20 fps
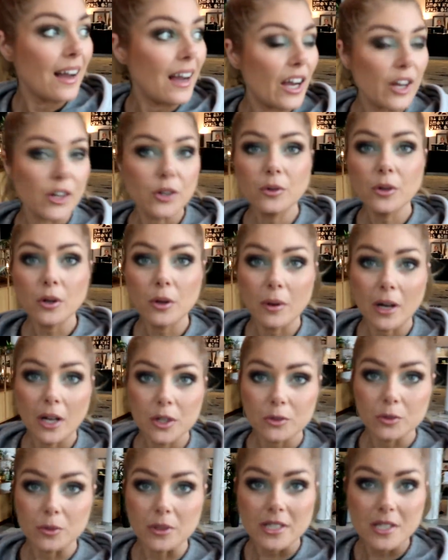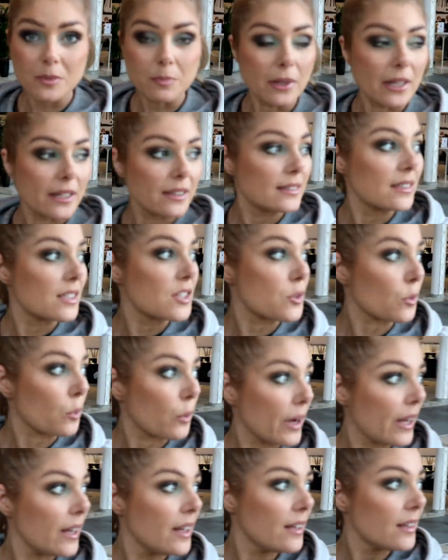I don't know how to explain this
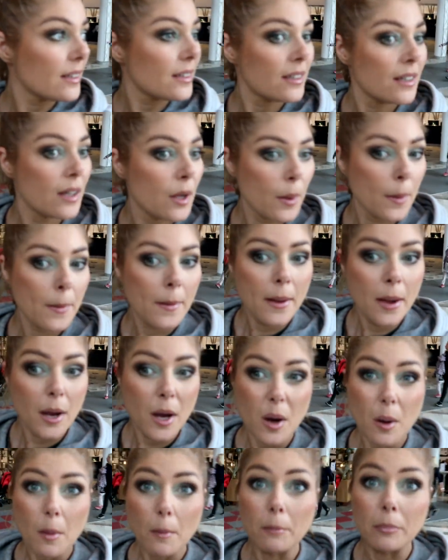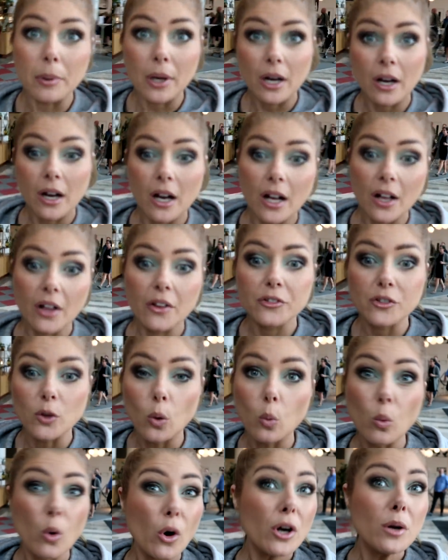rain, but the
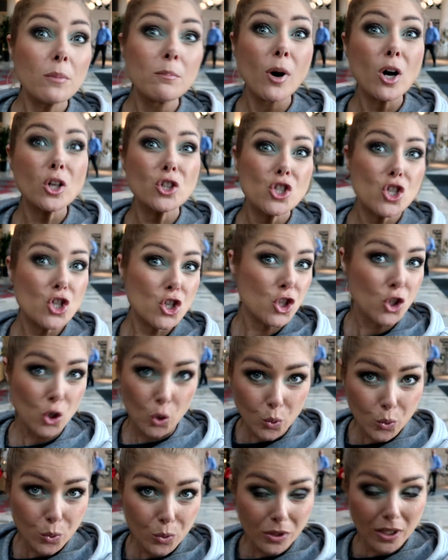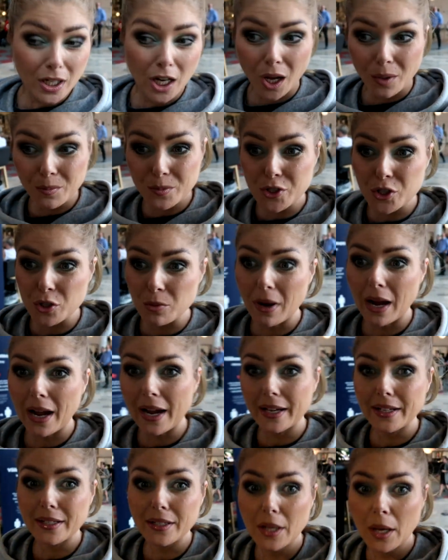word monsoon comes to
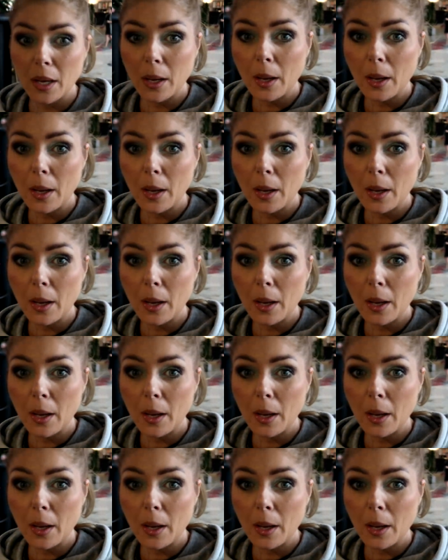mind.